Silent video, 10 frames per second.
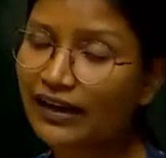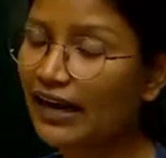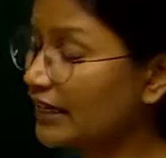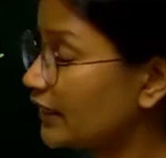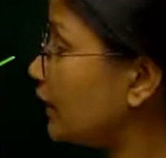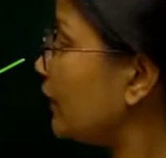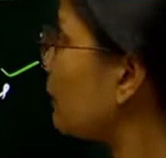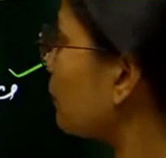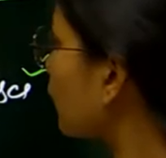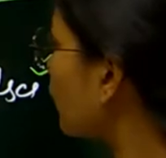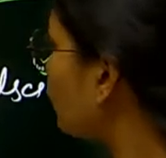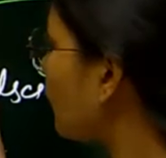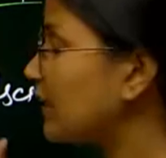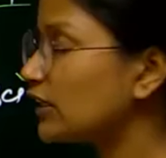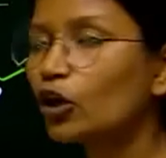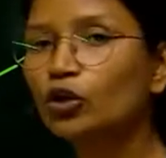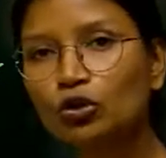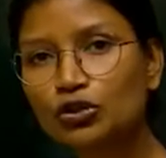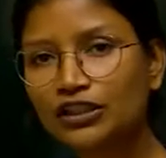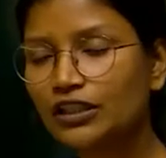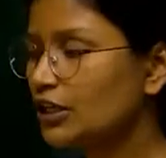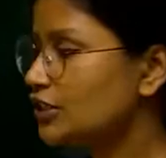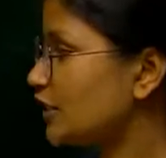while writing the final conclusion.